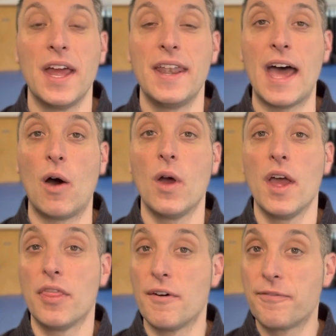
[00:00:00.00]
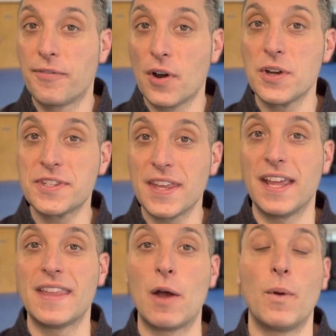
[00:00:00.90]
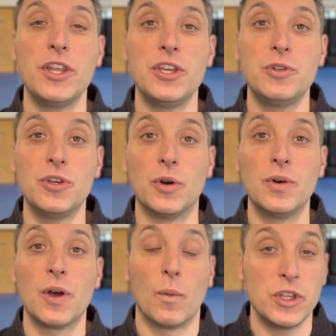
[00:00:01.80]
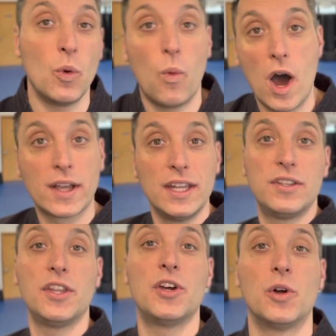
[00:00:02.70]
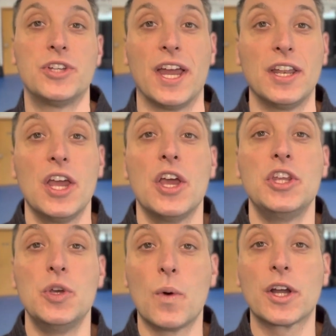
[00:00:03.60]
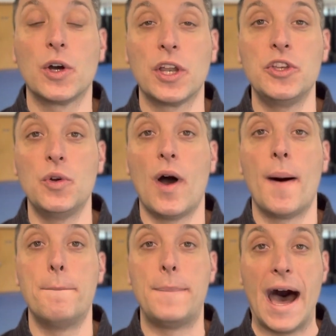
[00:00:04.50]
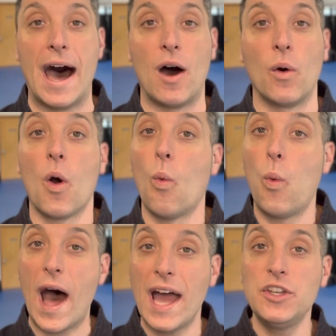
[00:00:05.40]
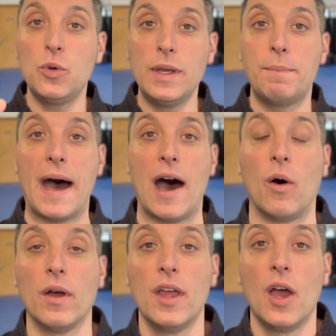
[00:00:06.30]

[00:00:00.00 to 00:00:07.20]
Now, the first thing that when you walk into the dojang, you are going to do a bow. Why do we bow?